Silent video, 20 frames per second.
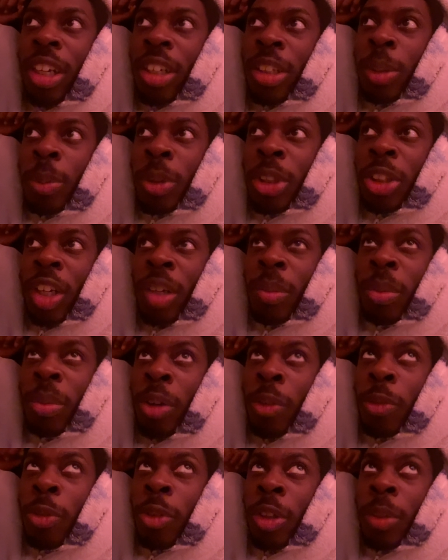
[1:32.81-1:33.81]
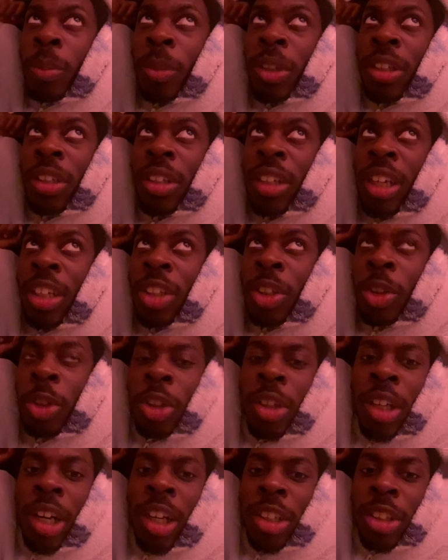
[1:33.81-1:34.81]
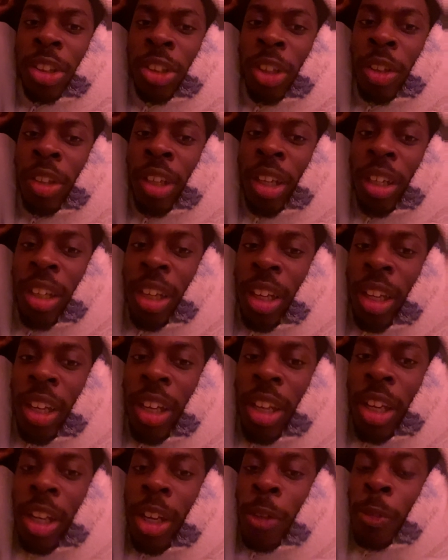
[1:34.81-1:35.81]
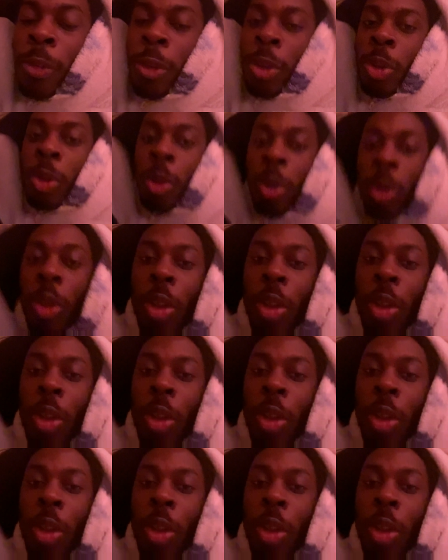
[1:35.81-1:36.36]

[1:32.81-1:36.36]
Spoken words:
Let me talk about him for a minute. Like Yu Yu Hakusho, like if you